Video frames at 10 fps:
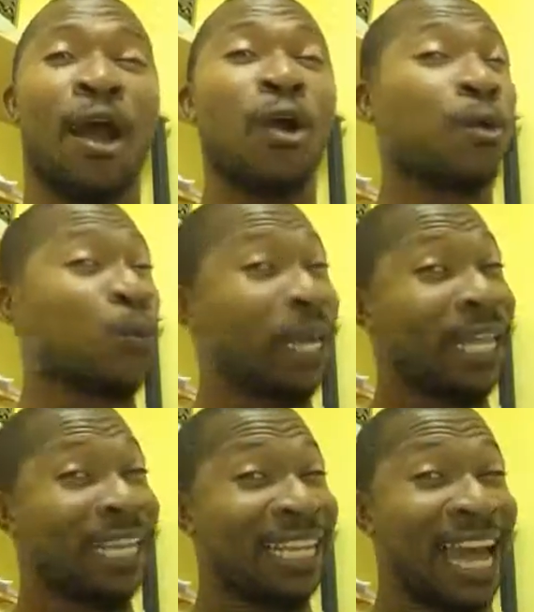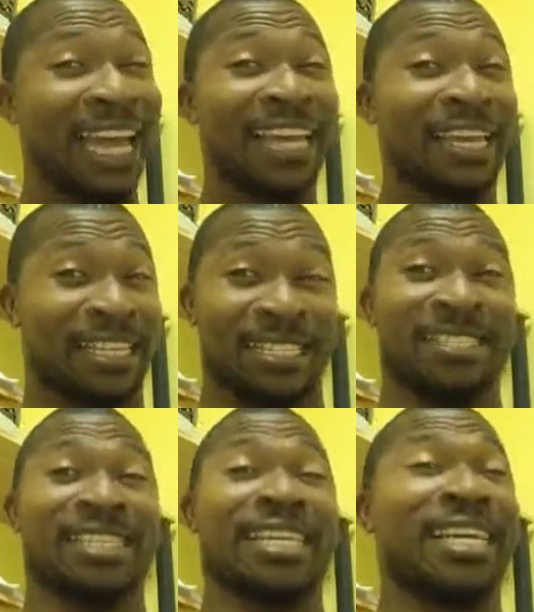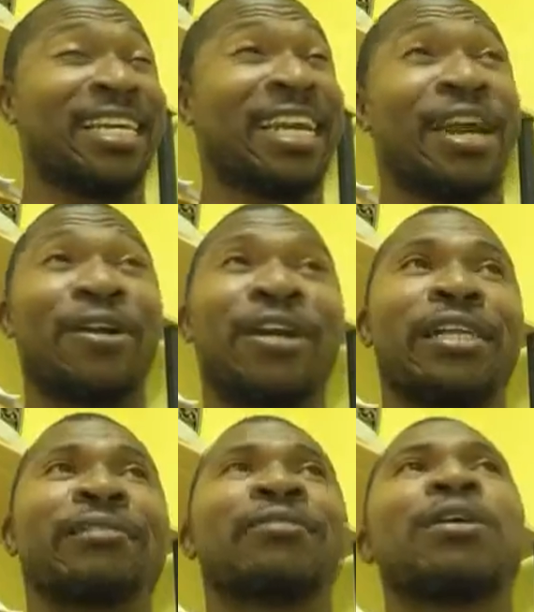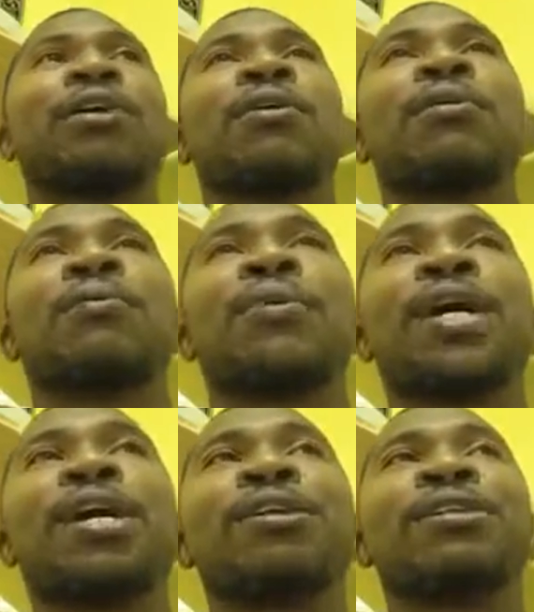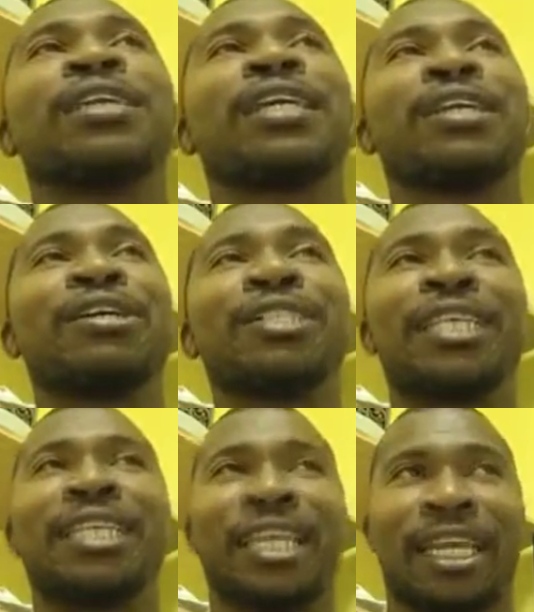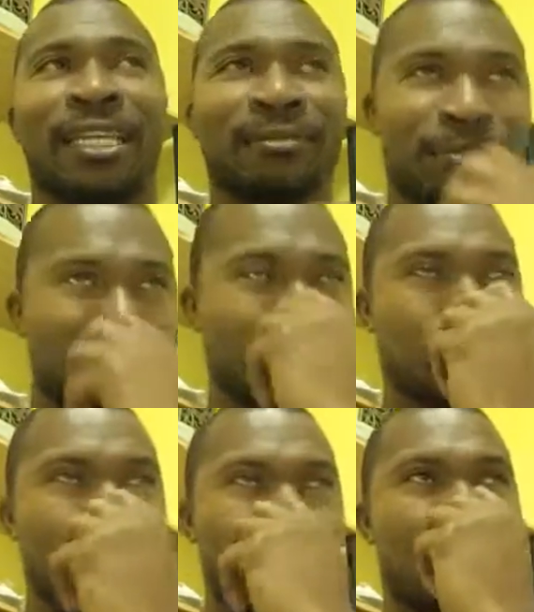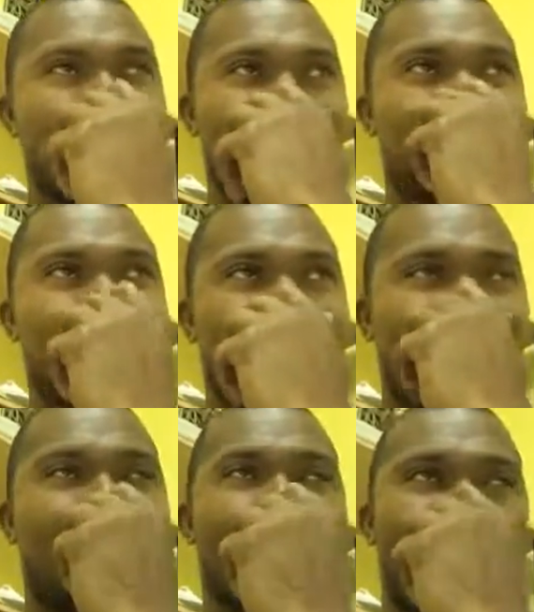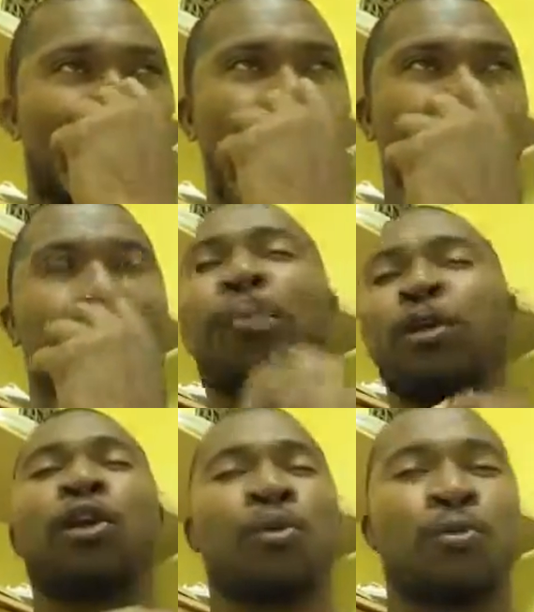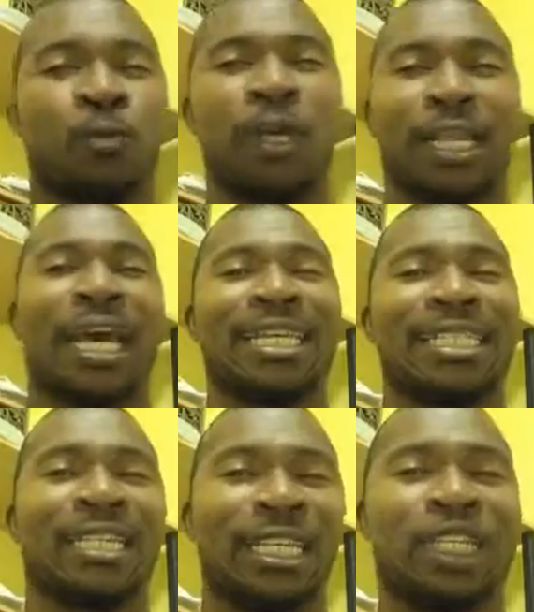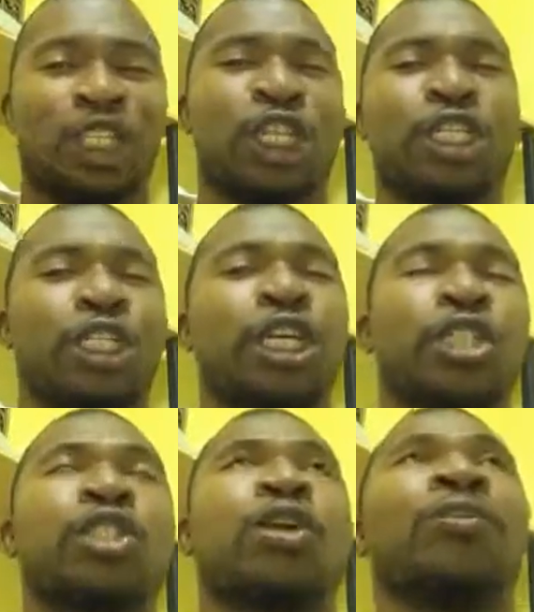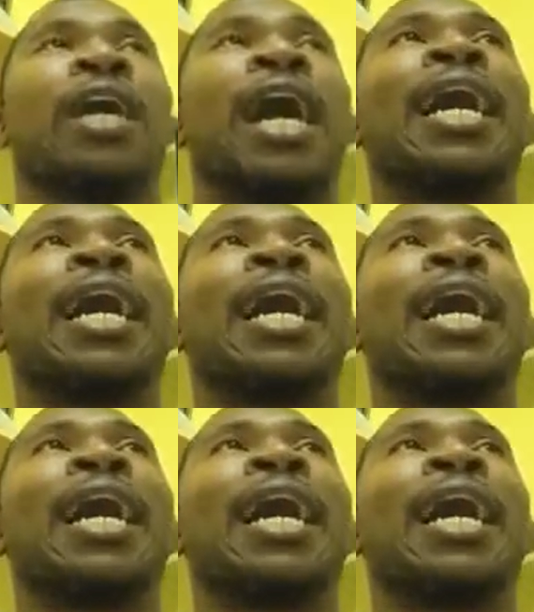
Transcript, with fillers: are we like King Herod? Well, here's the thing, you know, that people don't realize the logistics of the